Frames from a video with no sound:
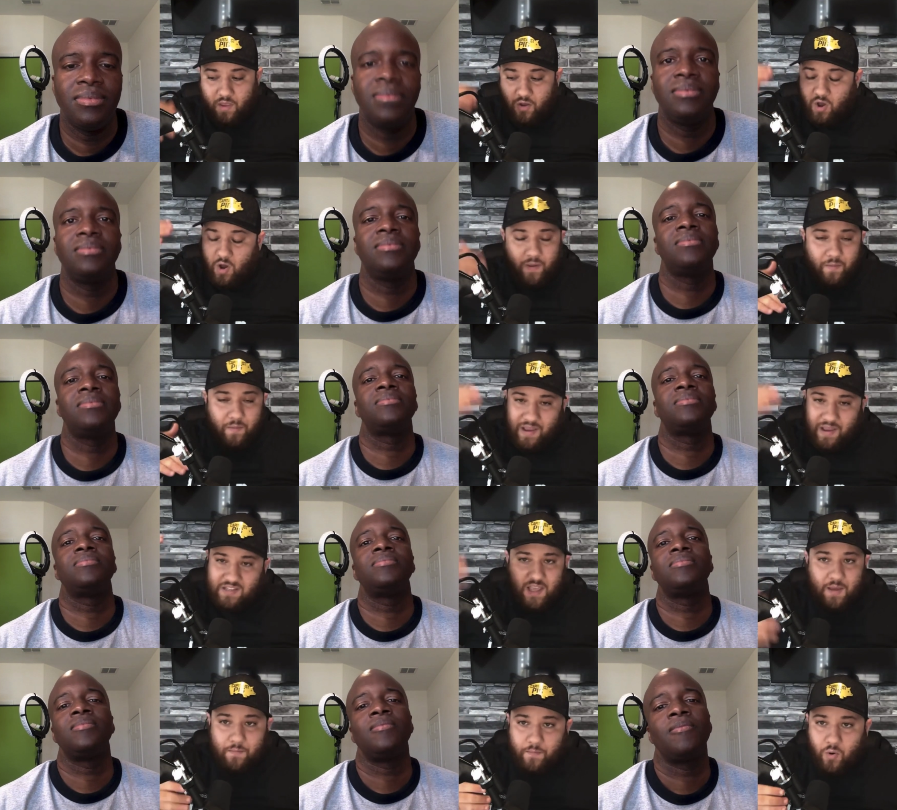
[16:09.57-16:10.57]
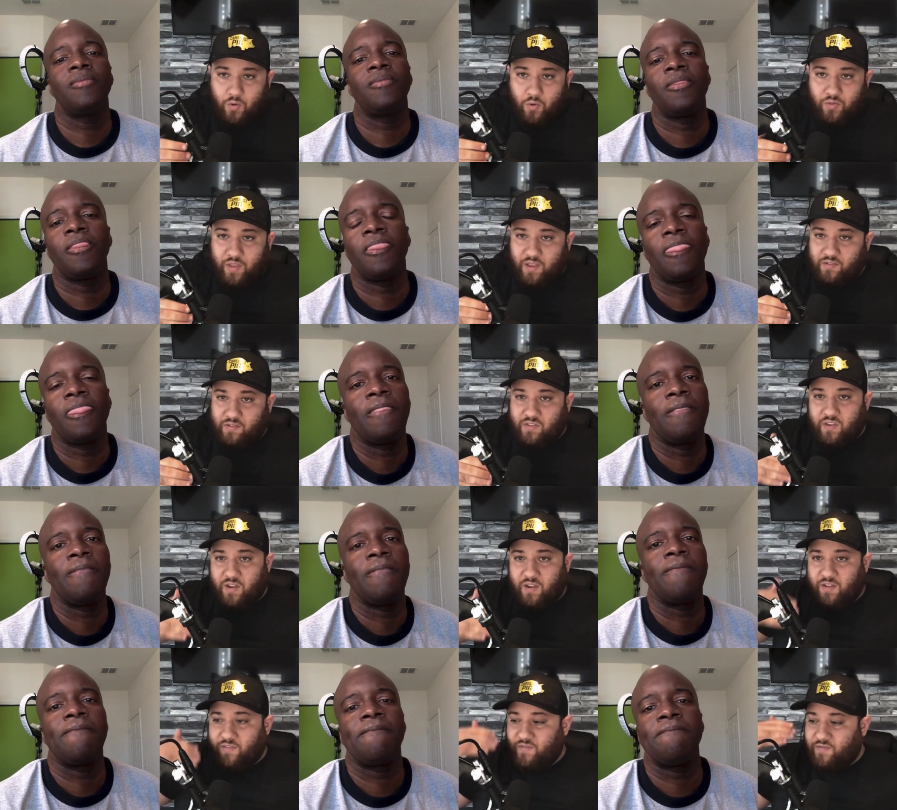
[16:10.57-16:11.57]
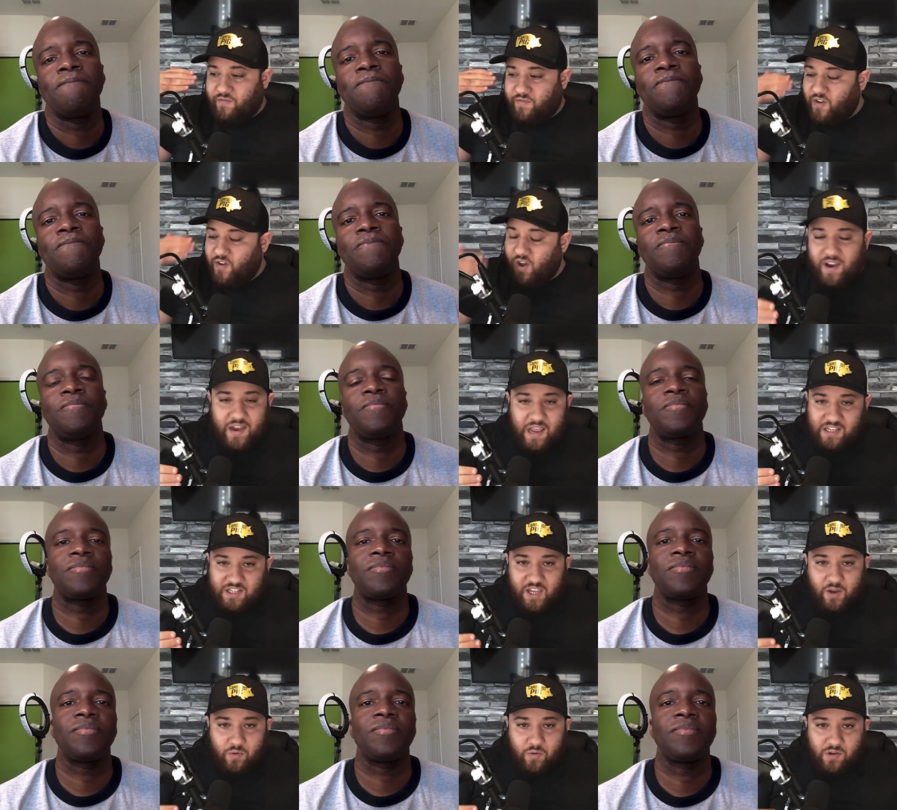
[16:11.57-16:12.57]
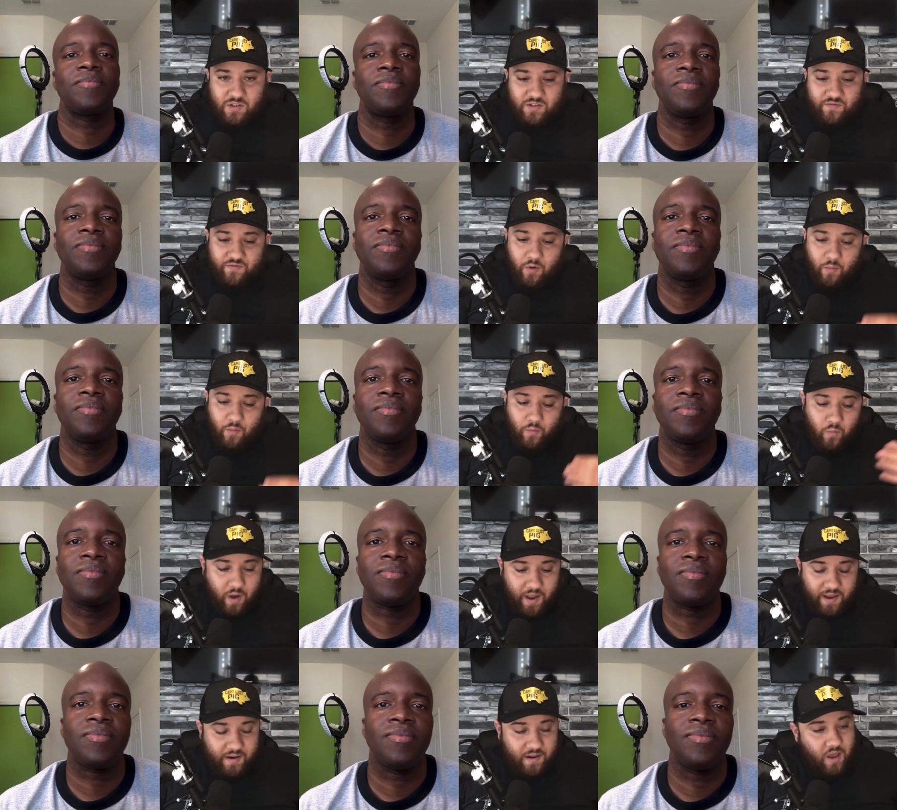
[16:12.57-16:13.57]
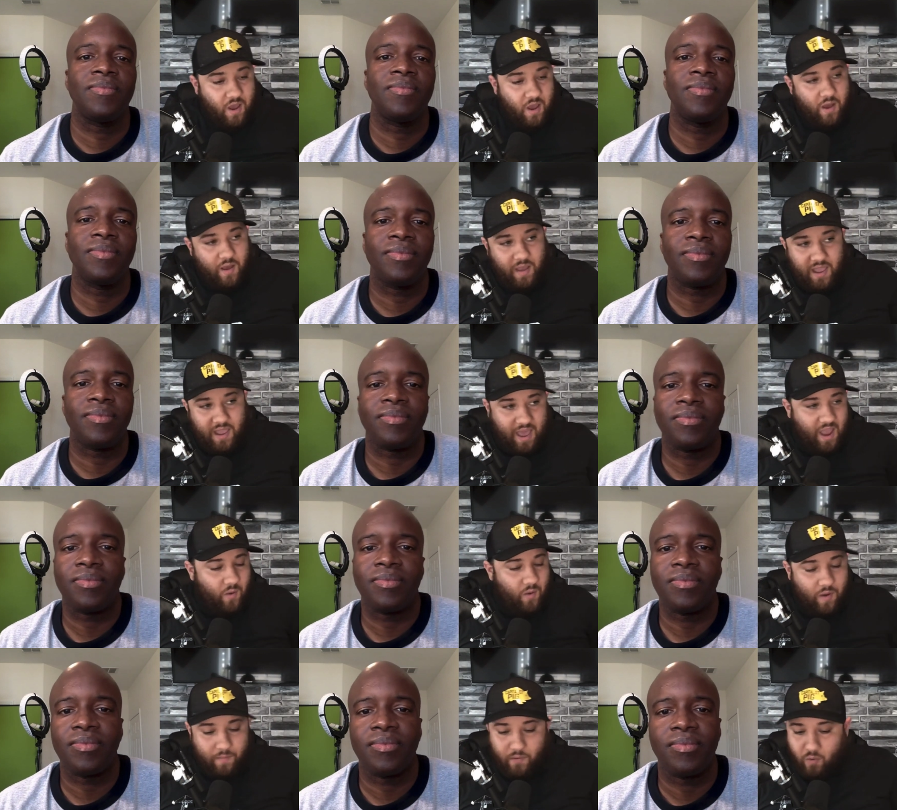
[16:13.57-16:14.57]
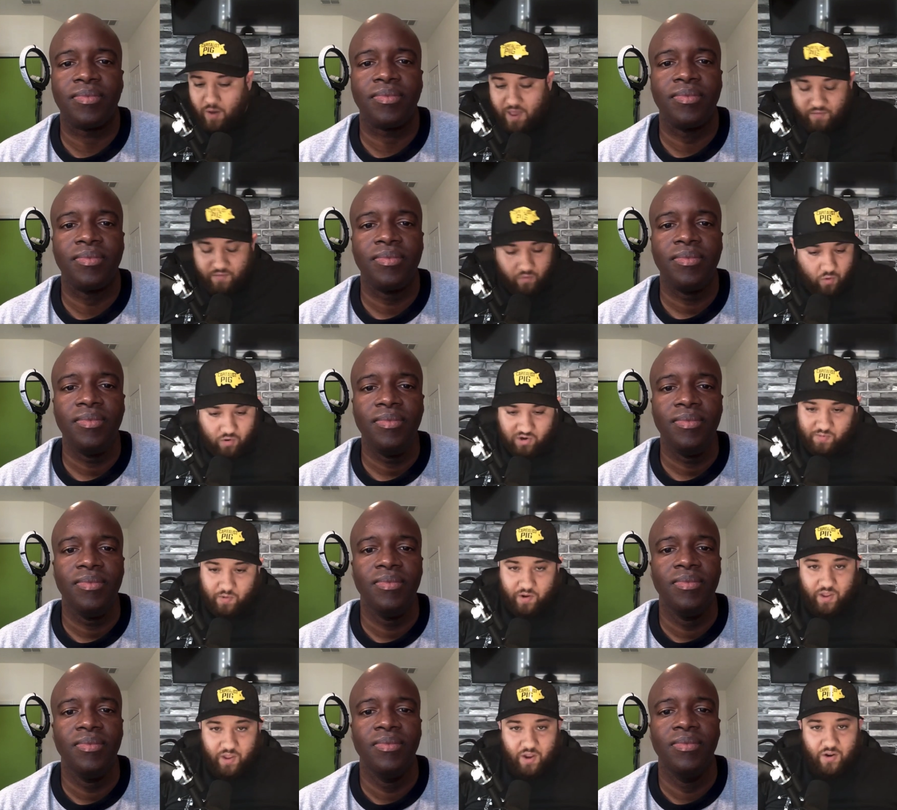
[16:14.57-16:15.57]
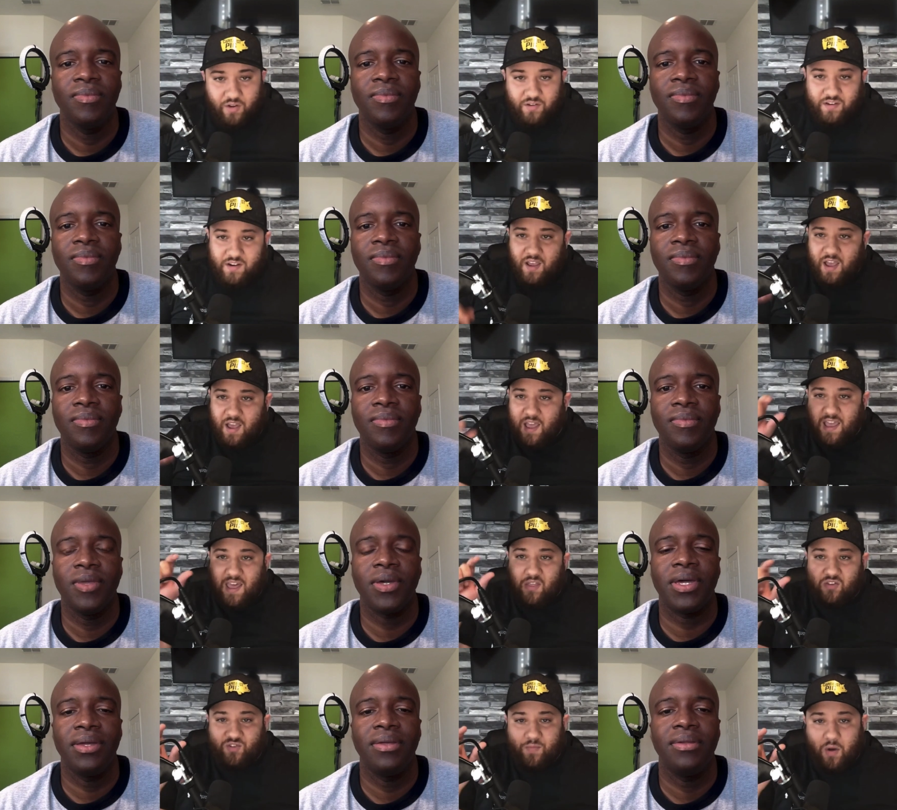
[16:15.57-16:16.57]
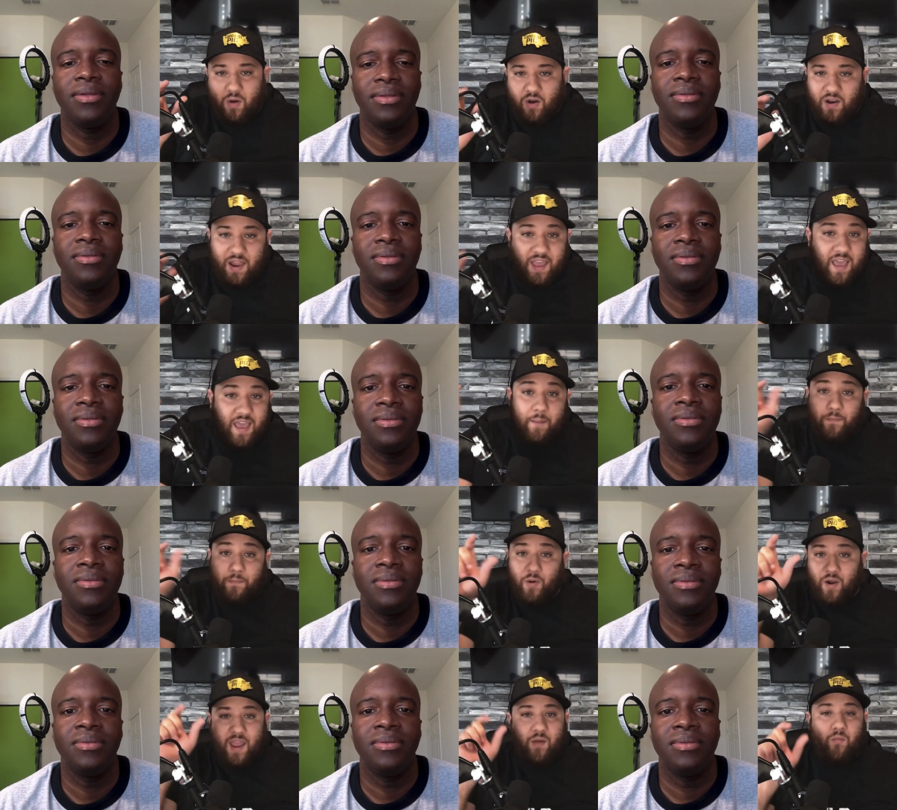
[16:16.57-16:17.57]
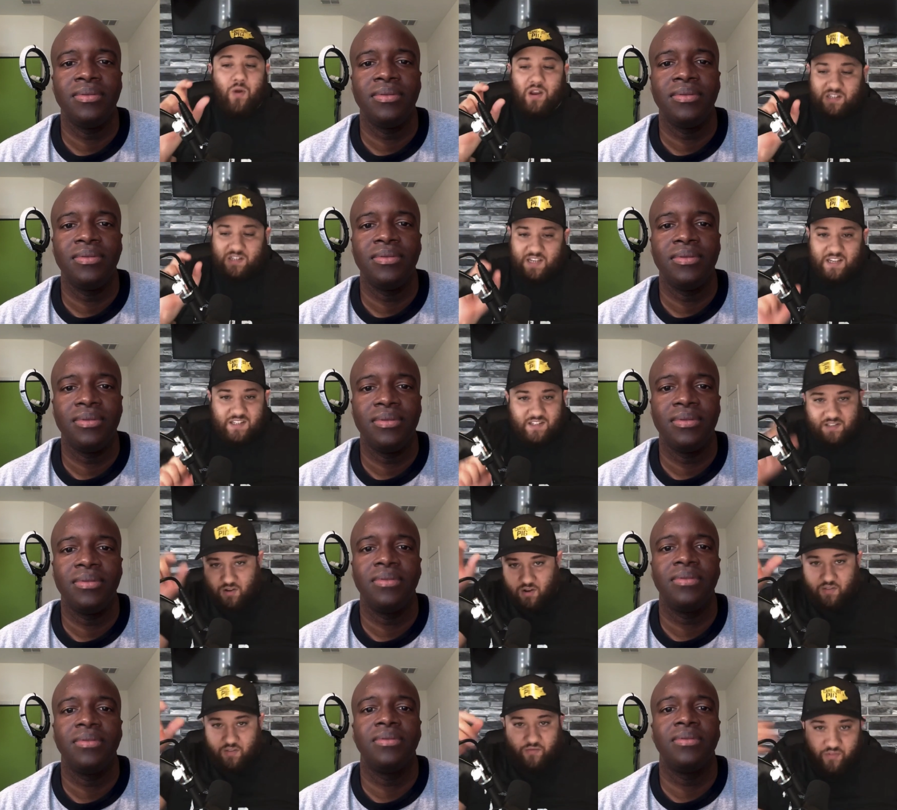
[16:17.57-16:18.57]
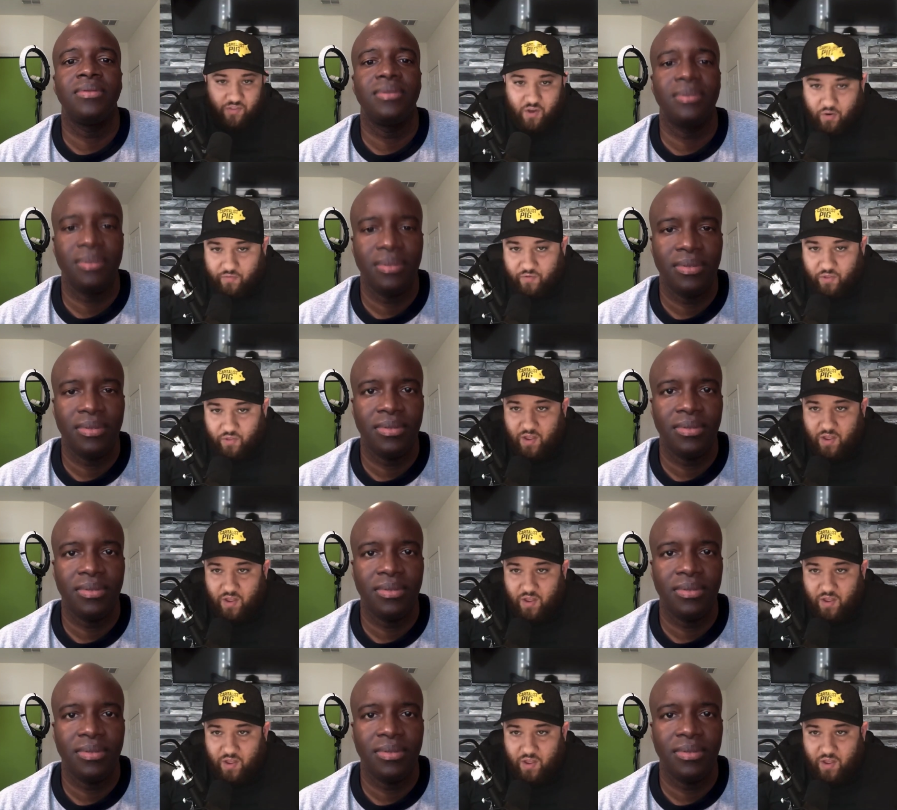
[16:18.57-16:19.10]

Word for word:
Speaker 1: copy and paste, import the the thirty day sequence from Wayne in your AWeb or whatever or whatever you're using. Get okay. the smart link and put it in where it says stop for the for